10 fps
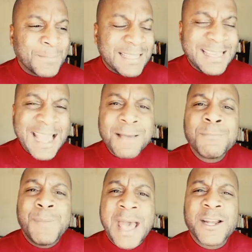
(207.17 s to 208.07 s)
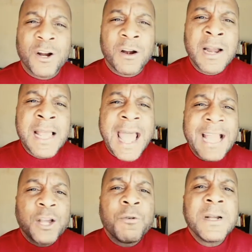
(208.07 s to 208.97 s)
get better
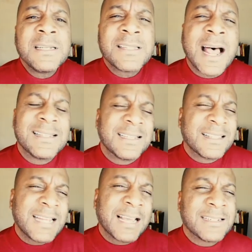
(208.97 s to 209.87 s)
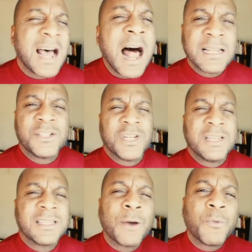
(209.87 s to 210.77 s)
at criticizing the
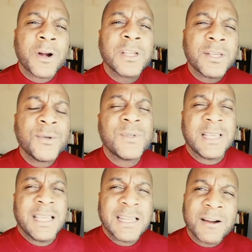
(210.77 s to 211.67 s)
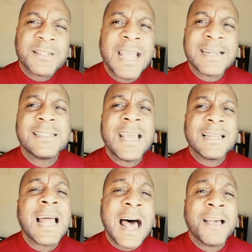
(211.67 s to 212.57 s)
technologies that we're using in our day-to-day
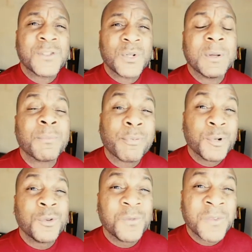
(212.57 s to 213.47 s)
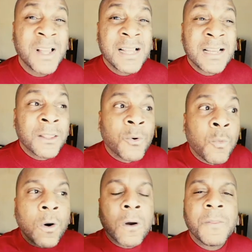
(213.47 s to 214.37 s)
lives to improve the
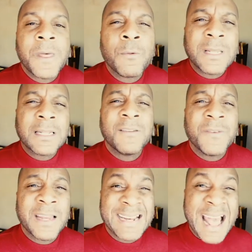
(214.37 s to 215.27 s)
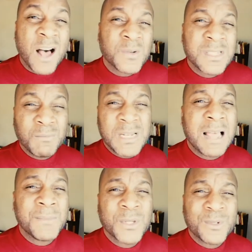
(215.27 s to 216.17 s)
world that we live in, and how
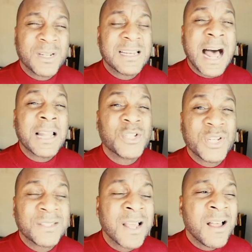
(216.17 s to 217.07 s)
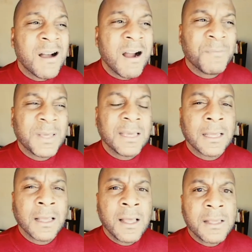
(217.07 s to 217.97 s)
sometimes those technologies are
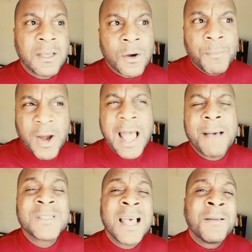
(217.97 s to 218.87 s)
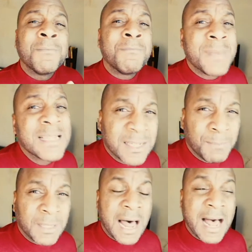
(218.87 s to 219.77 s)
being, you know, perhaps
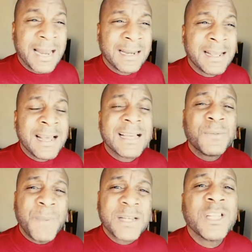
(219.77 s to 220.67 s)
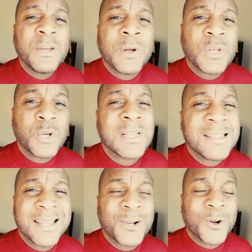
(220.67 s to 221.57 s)
misapplied, especially when you
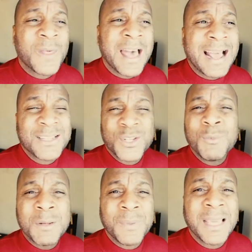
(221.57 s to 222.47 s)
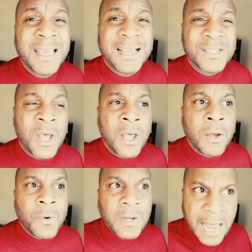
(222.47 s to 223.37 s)
consider that as human beings,
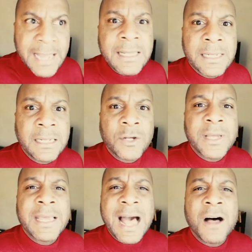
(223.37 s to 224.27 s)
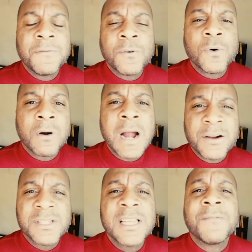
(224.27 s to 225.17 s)
we're likely looking out for
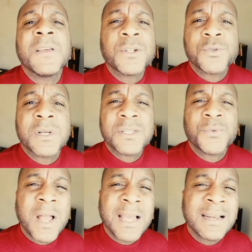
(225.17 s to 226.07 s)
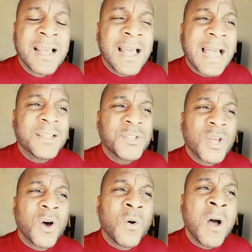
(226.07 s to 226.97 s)
our self-interest, right? And
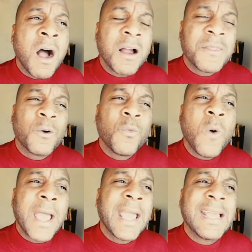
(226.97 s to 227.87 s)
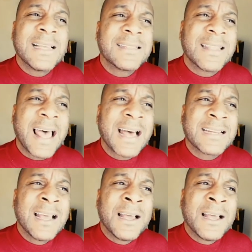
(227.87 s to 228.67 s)
so are there ways that